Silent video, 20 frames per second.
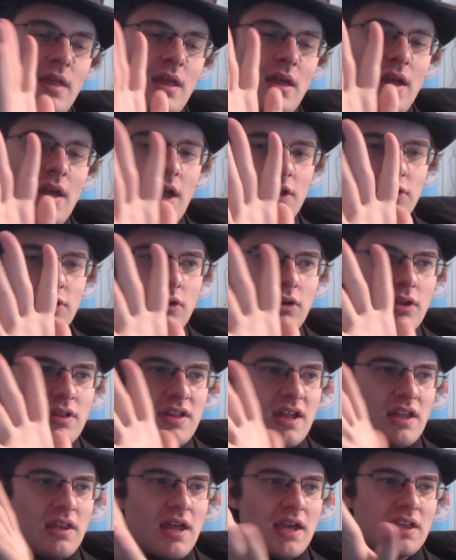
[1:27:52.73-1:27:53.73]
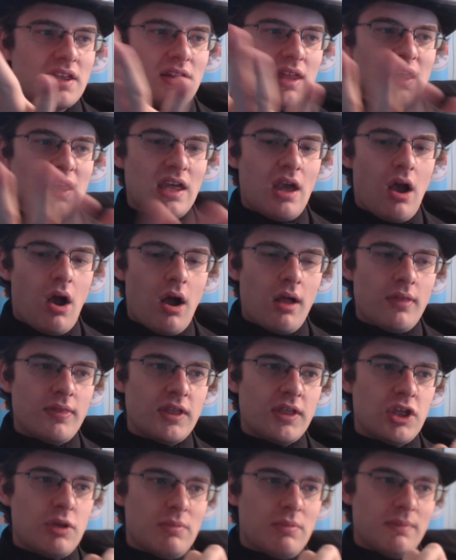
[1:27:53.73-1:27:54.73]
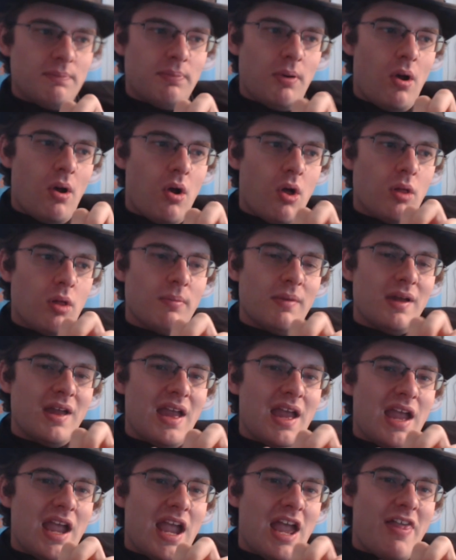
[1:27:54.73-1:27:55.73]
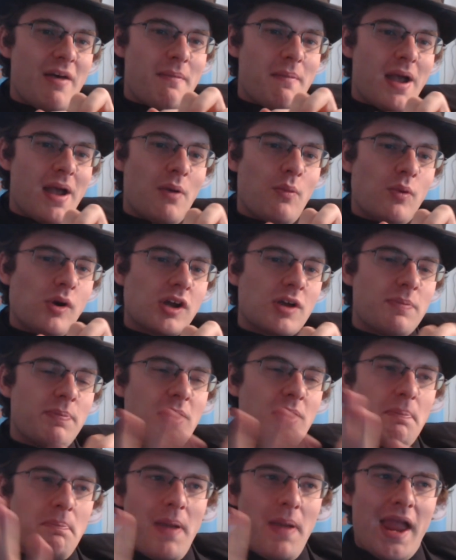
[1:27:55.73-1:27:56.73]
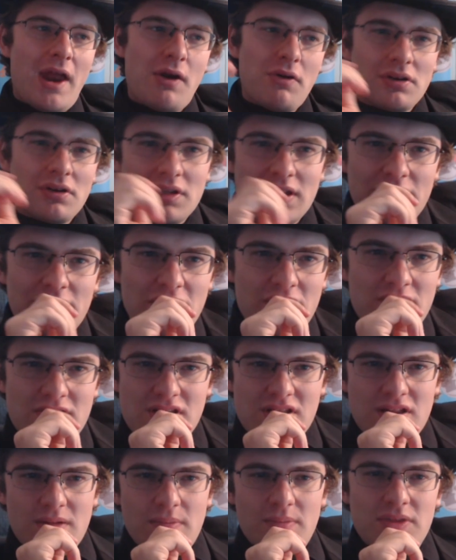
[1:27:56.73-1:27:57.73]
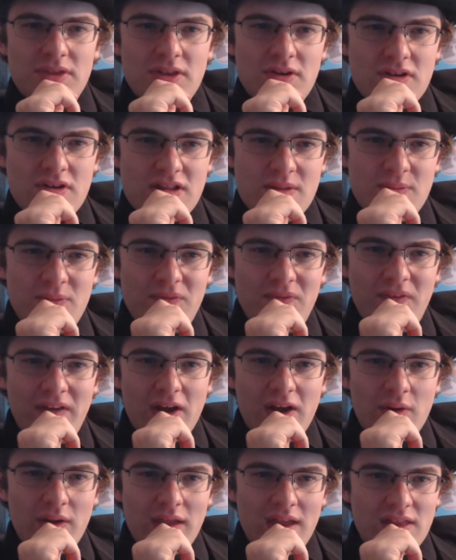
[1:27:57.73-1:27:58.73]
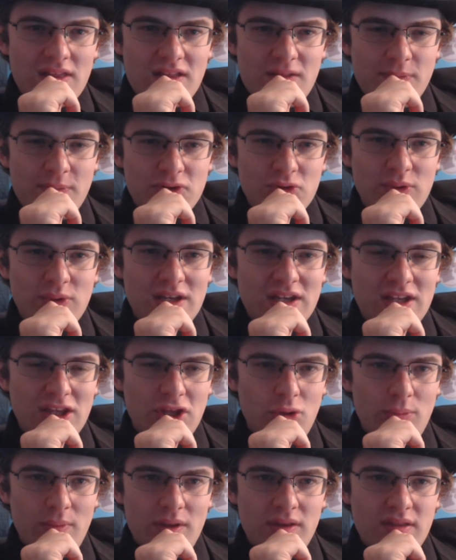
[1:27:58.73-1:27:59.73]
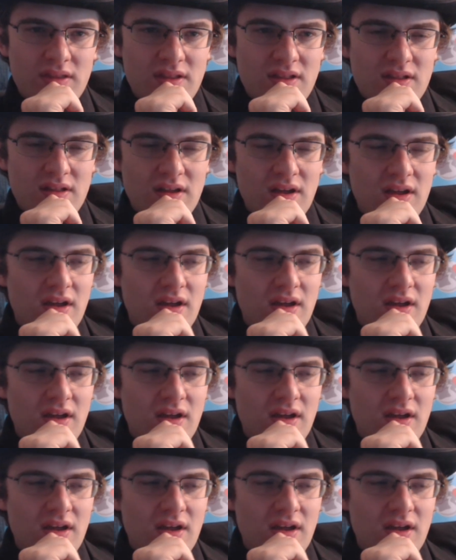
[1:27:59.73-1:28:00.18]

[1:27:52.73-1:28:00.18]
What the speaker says: You could say like on the human palm, and that might work, but apparently there's some variance between humans.